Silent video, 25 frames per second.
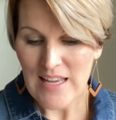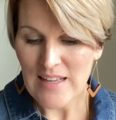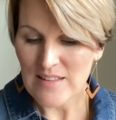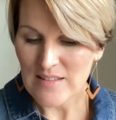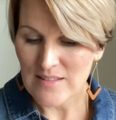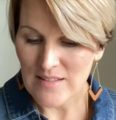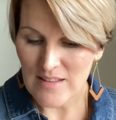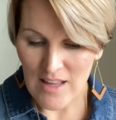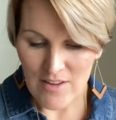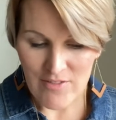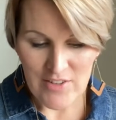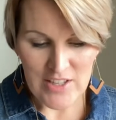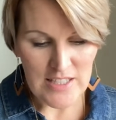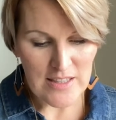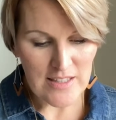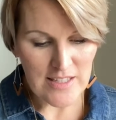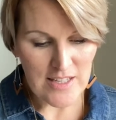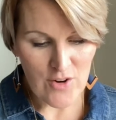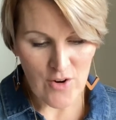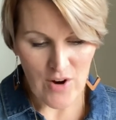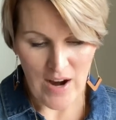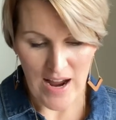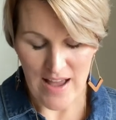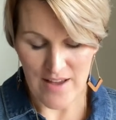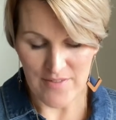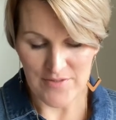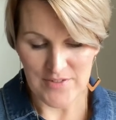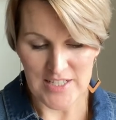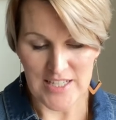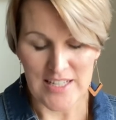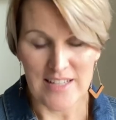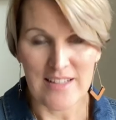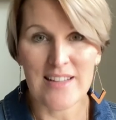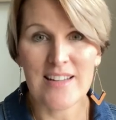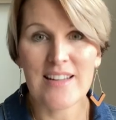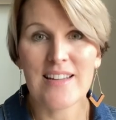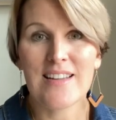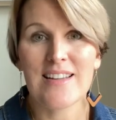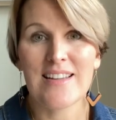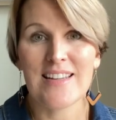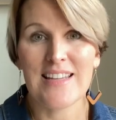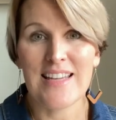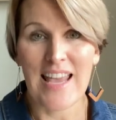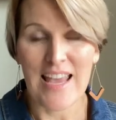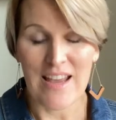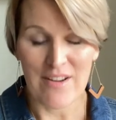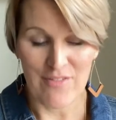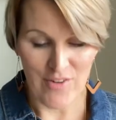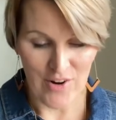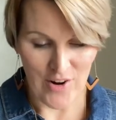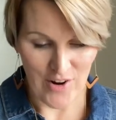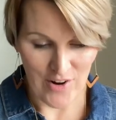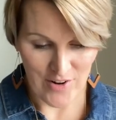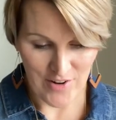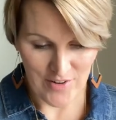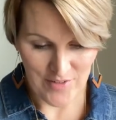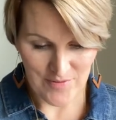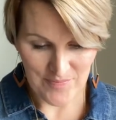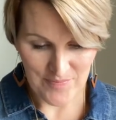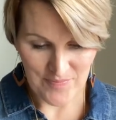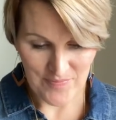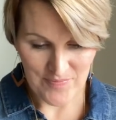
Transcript: lovingly crafted, gave her.